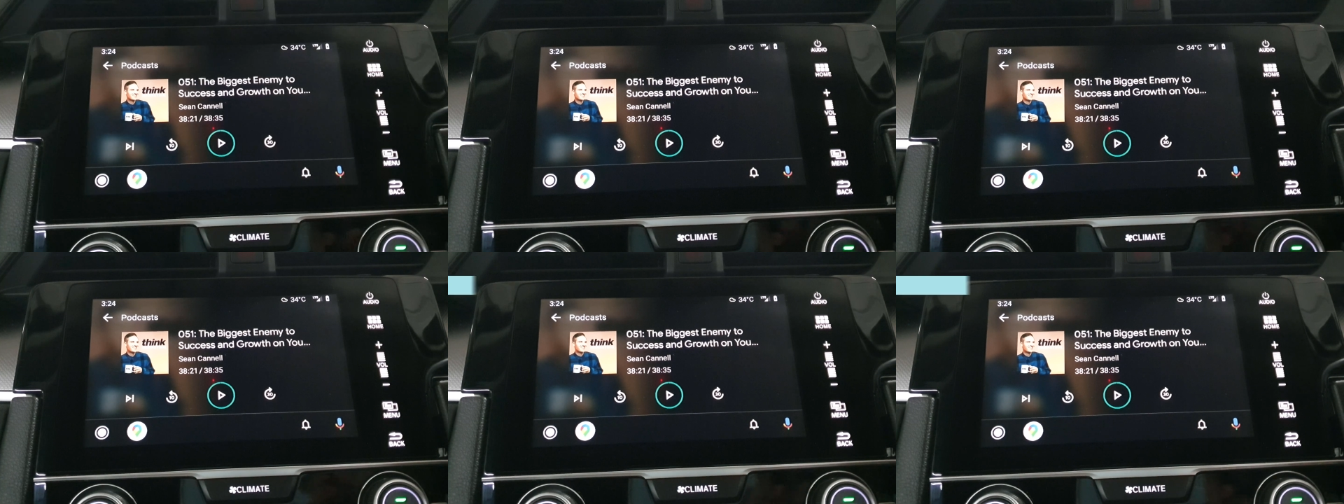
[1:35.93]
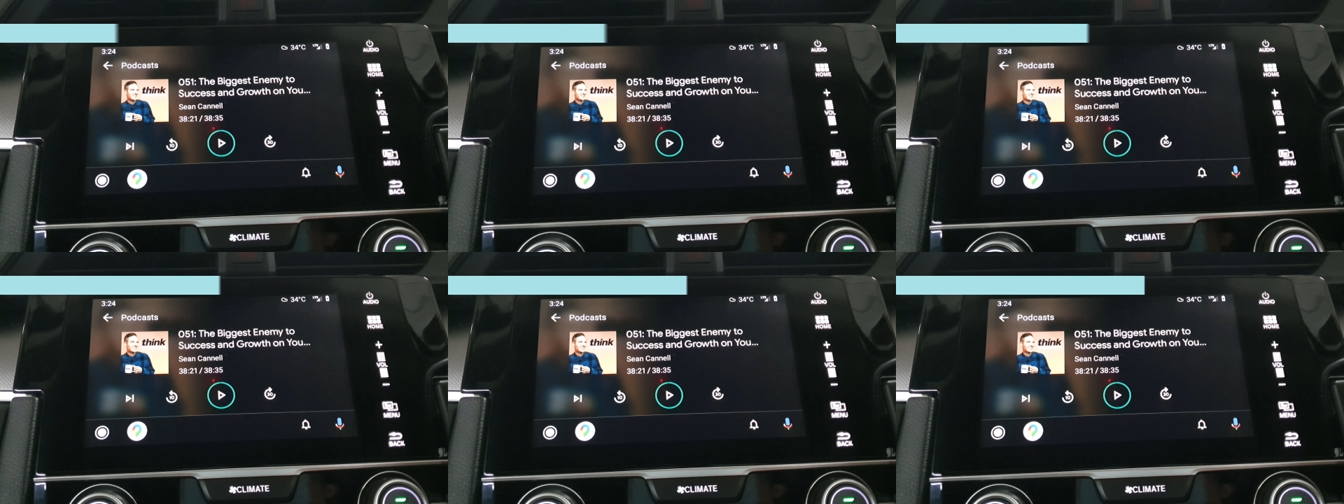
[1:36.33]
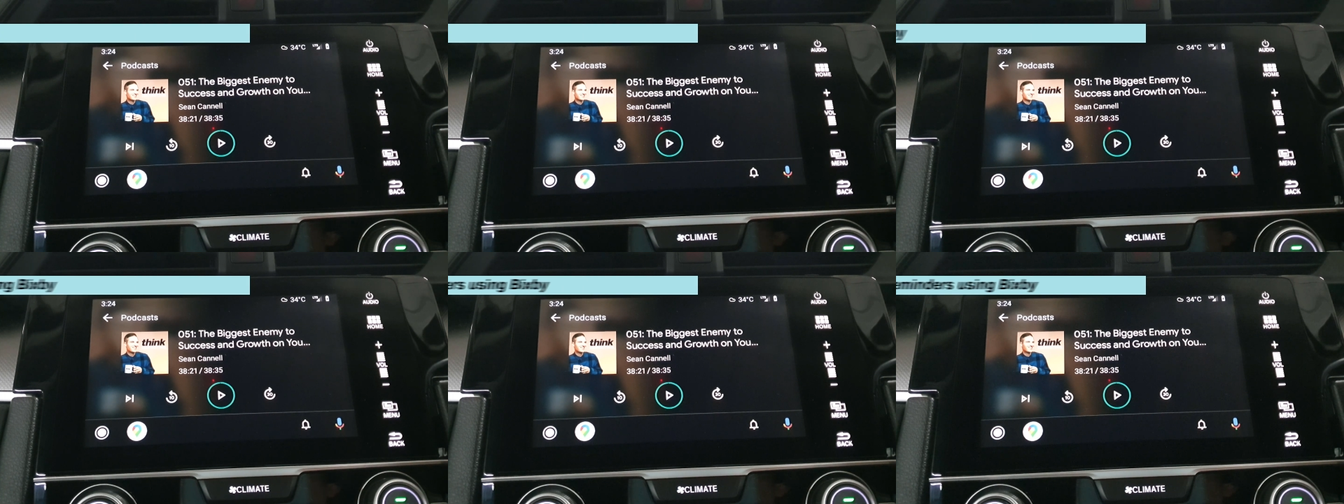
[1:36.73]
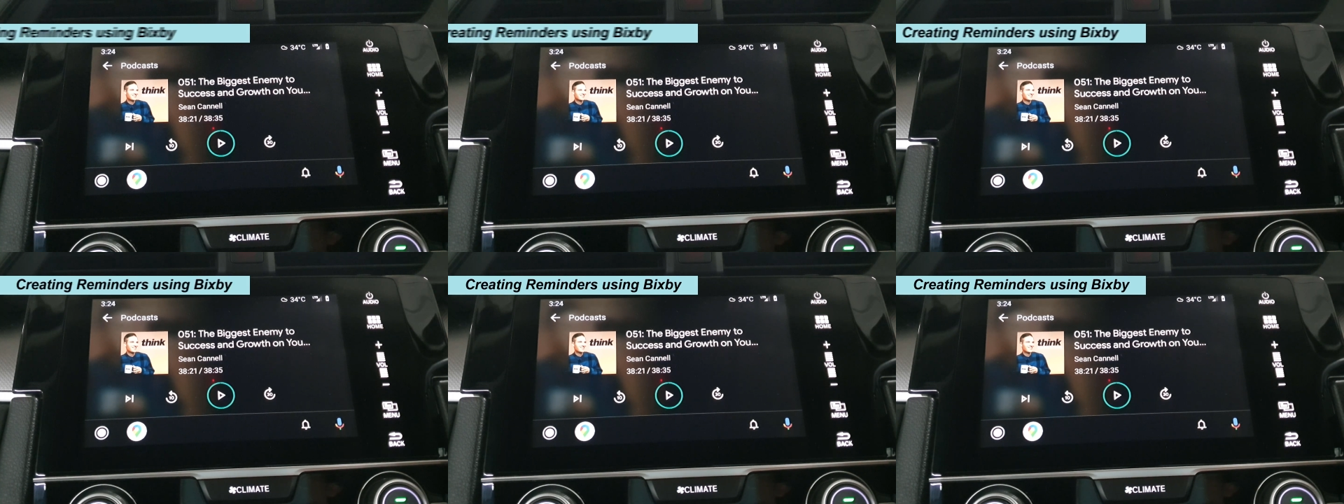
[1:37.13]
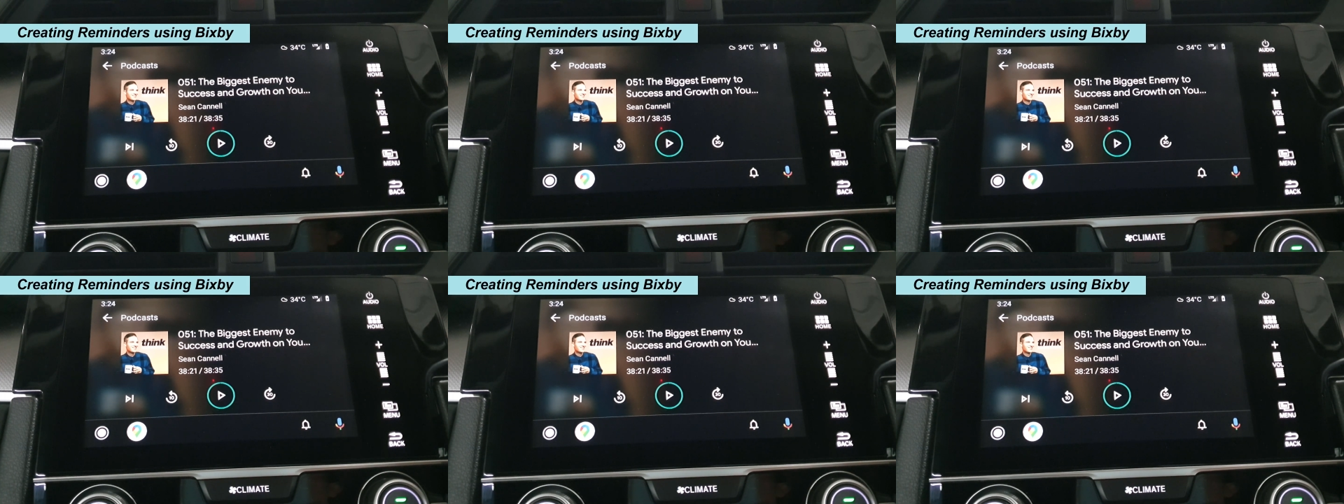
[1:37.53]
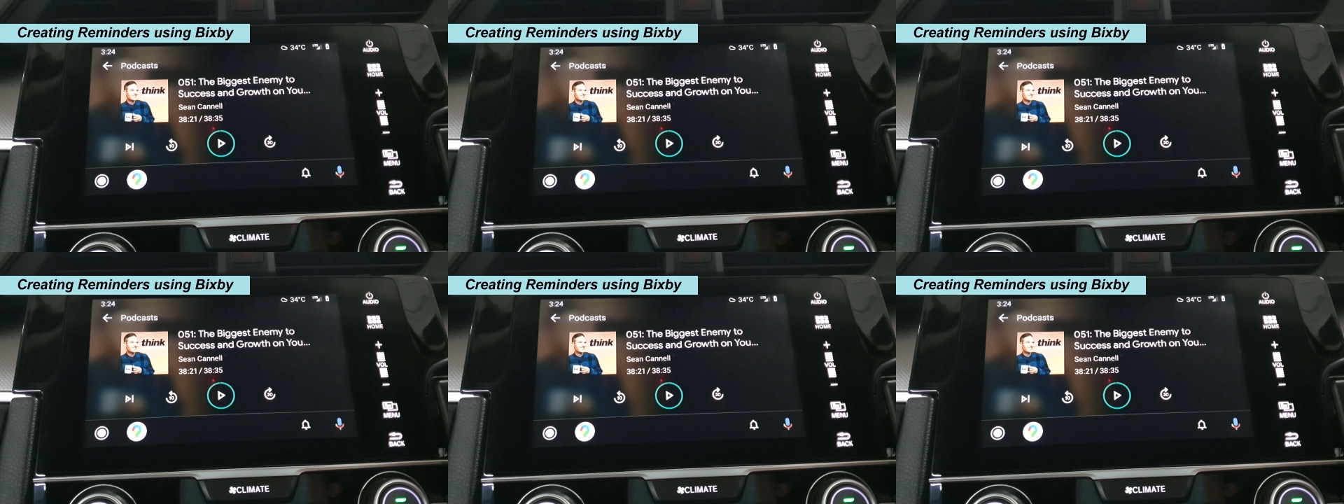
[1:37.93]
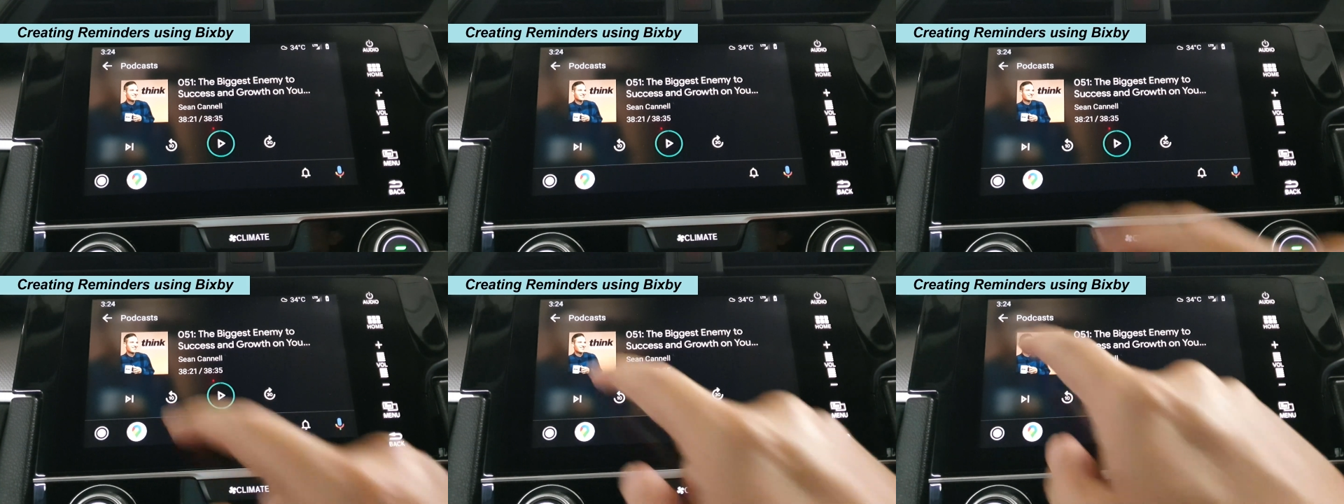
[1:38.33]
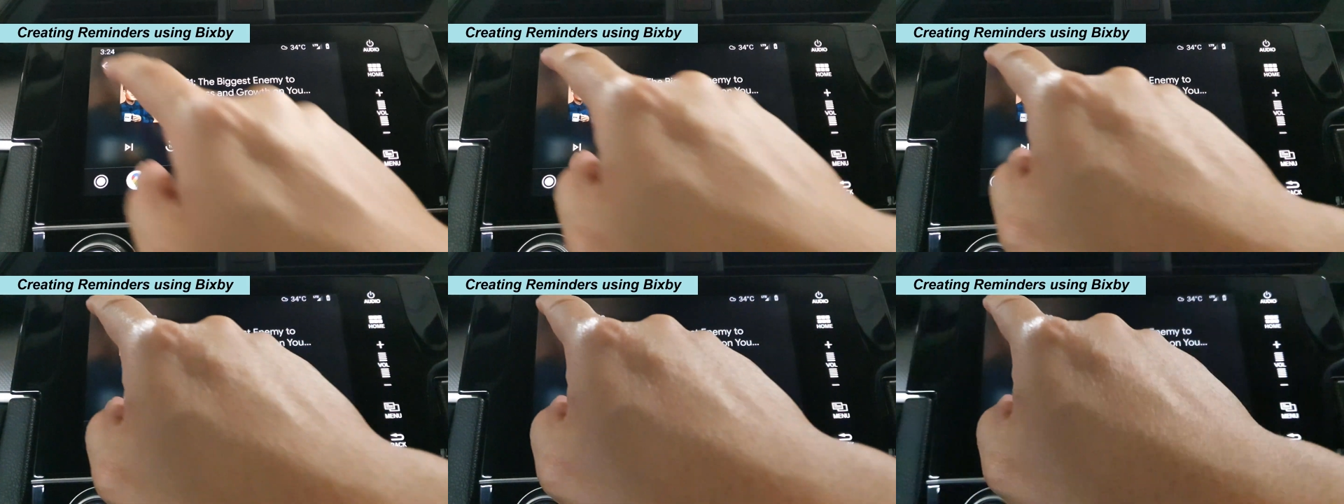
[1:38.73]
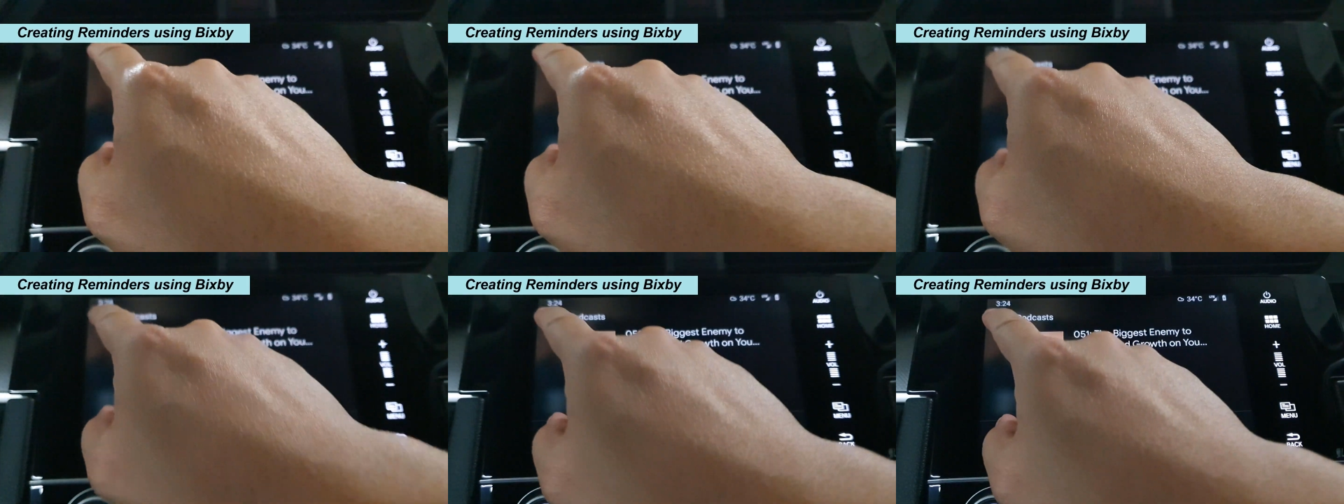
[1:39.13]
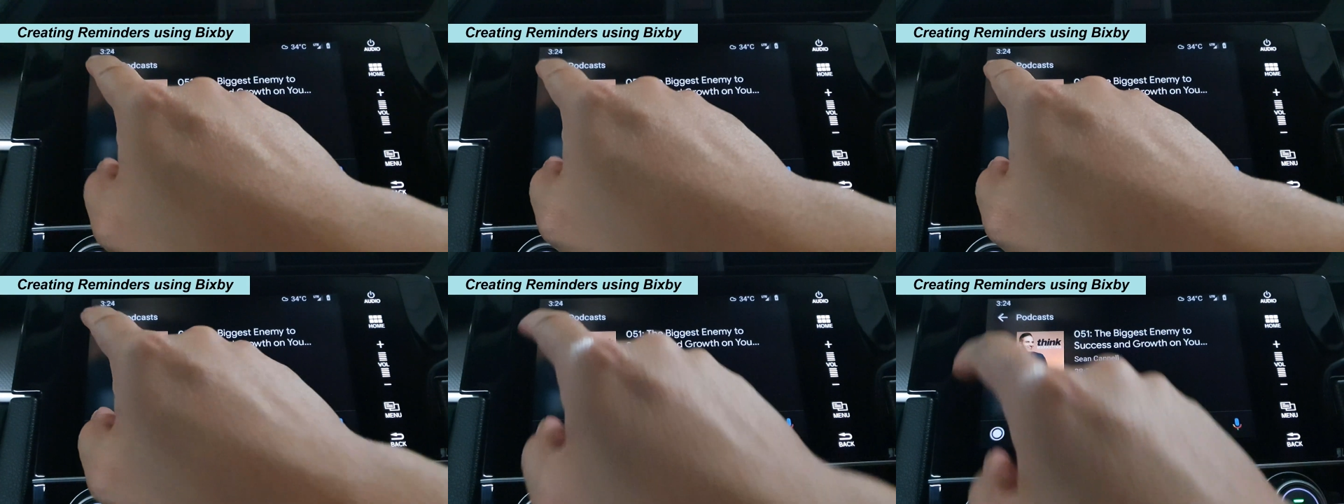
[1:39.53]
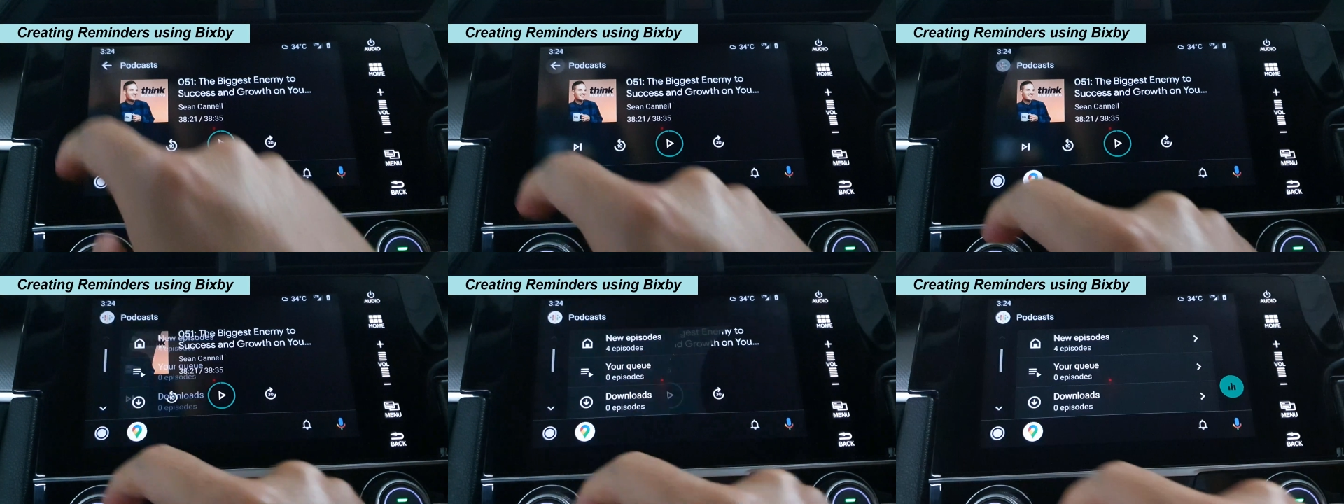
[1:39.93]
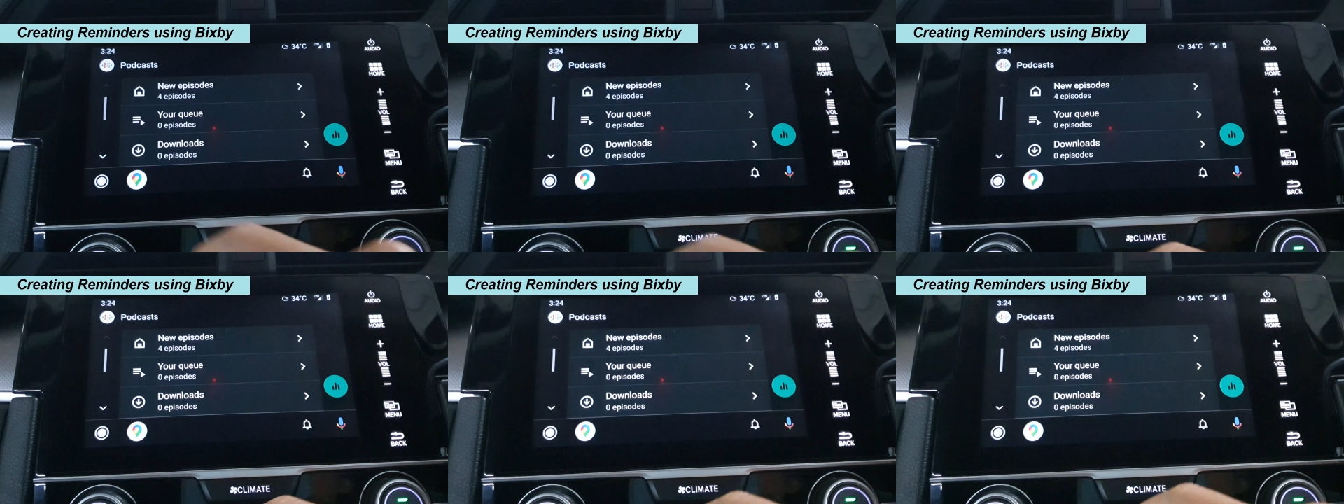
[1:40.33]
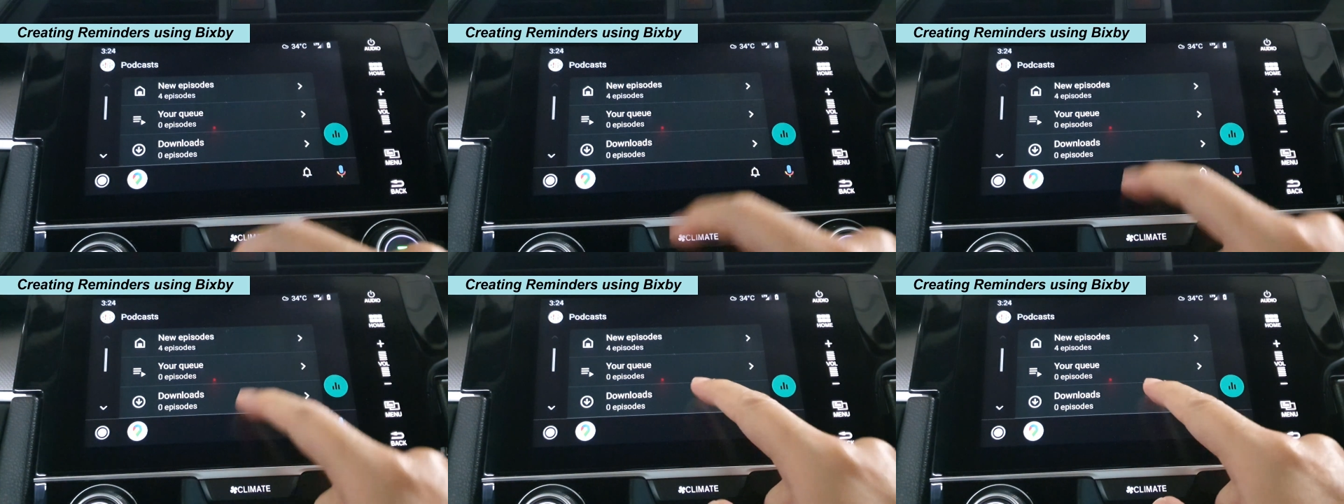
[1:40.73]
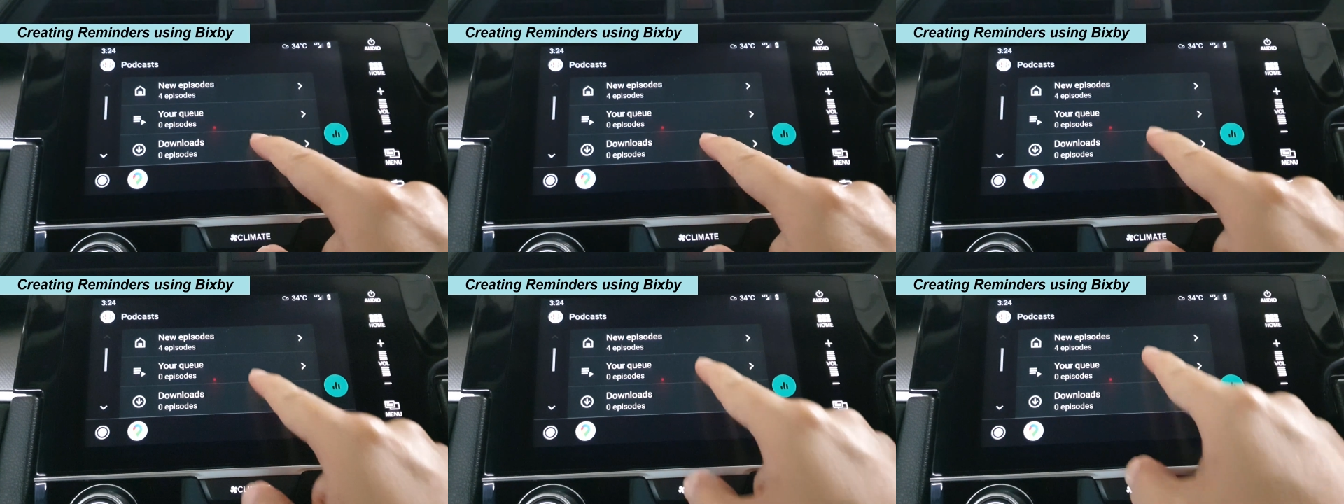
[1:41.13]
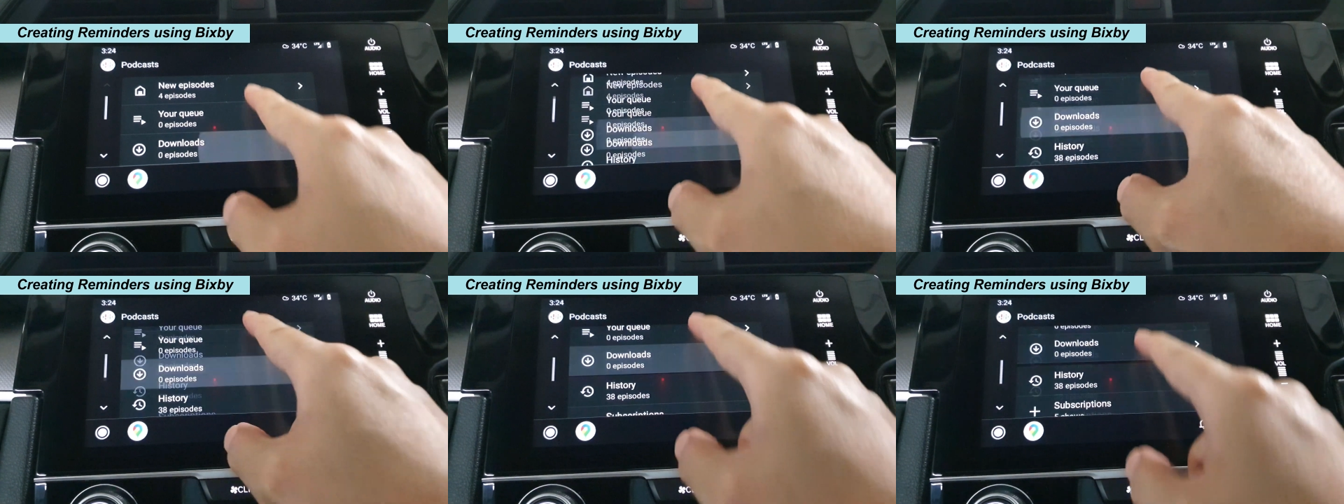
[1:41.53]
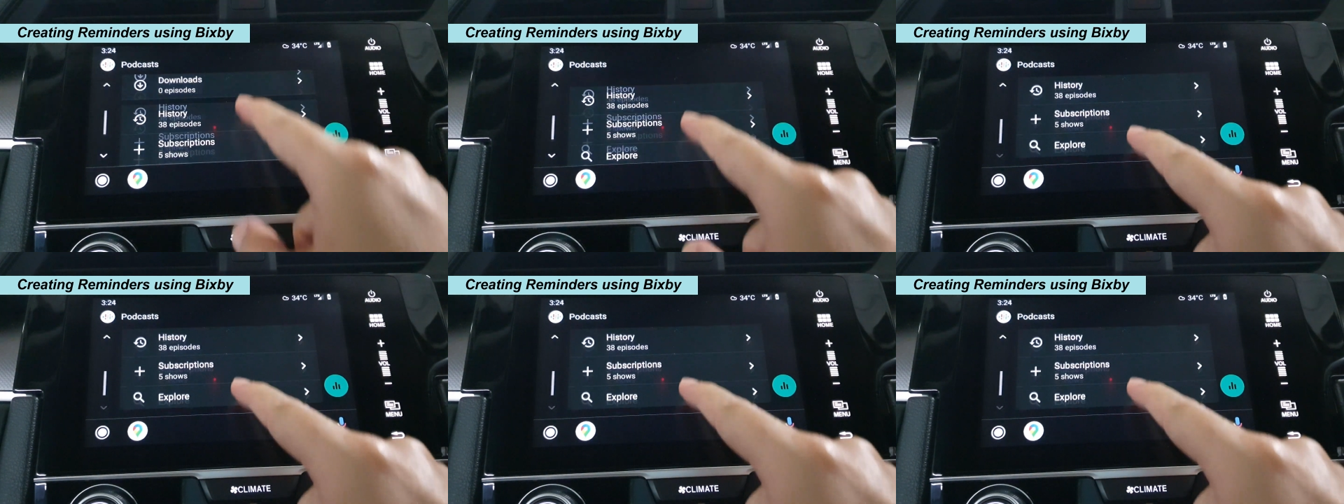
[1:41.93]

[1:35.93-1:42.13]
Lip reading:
No face is visible, so there are no lips to read.